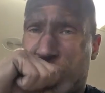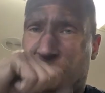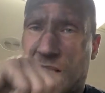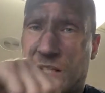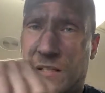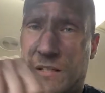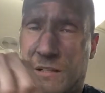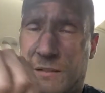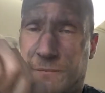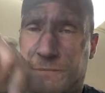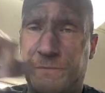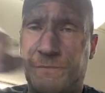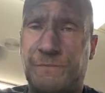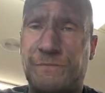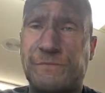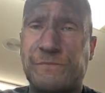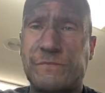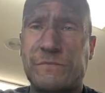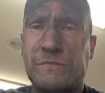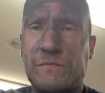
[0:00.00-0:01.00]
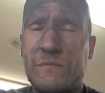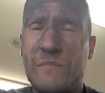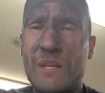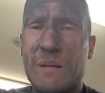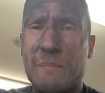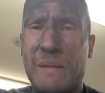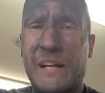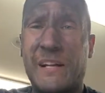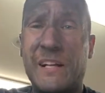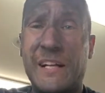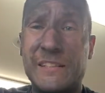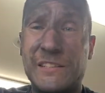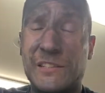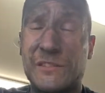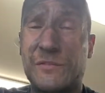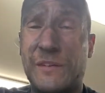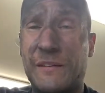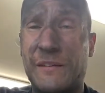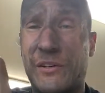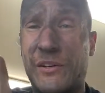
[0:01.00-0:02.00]
My class
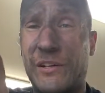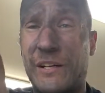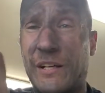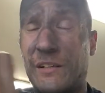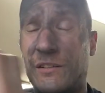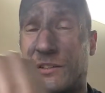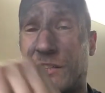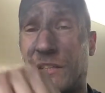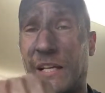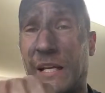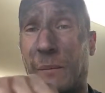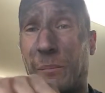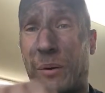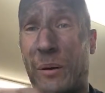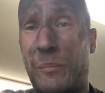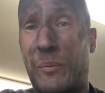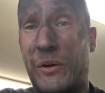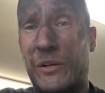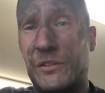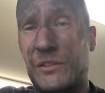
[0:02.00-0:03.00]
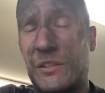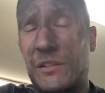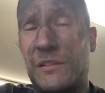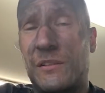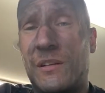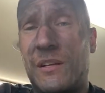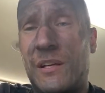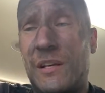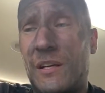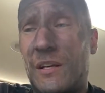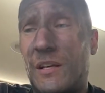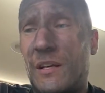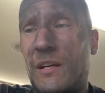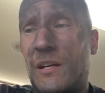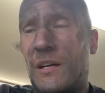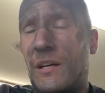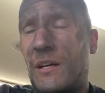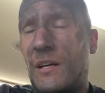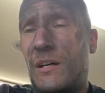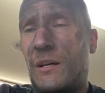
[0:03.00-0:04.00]
is $500 a day per person.
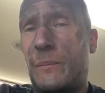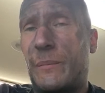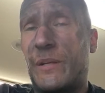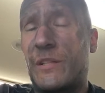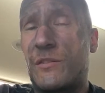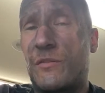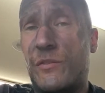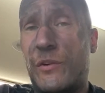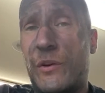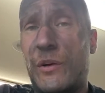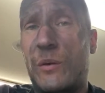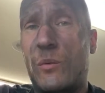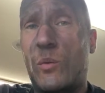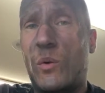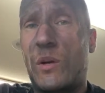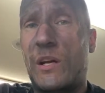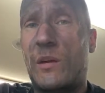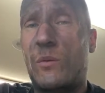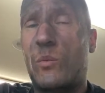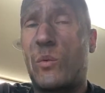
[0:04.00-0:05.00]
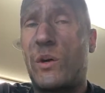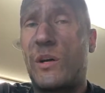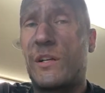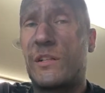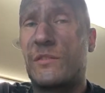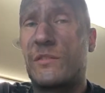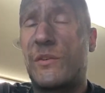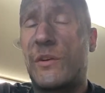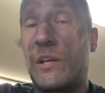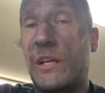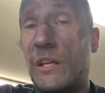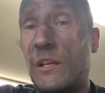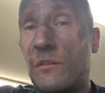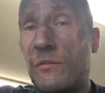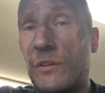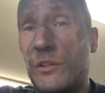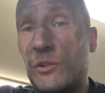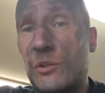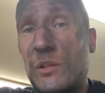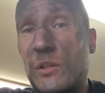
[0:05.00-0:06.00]
It's very one-on-one. It's very
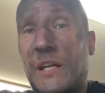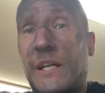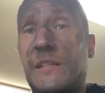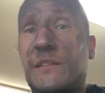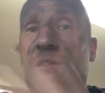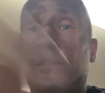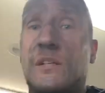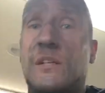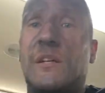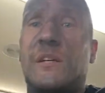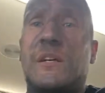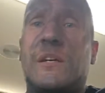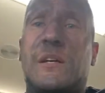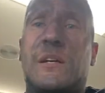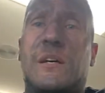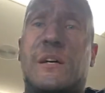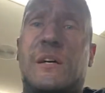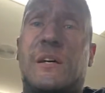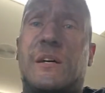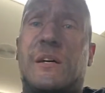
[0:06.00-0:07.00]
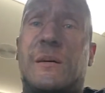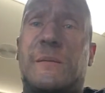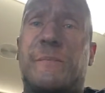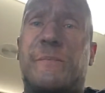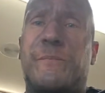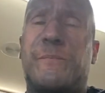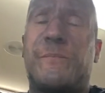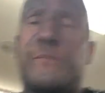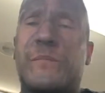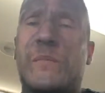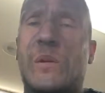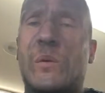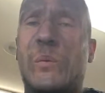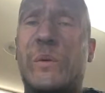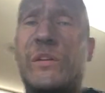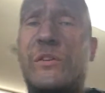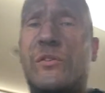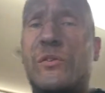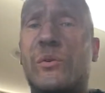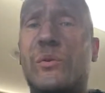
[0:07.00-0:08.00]
individualized.
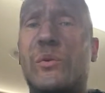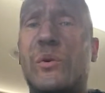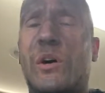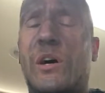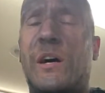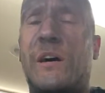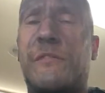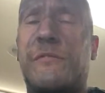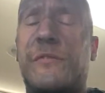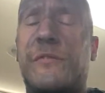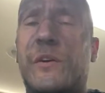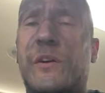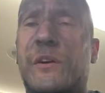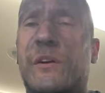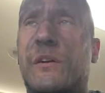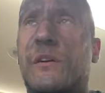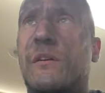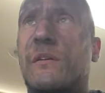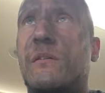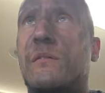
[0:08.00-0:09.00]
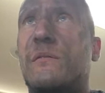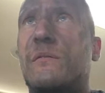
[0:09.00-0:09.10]
We do offer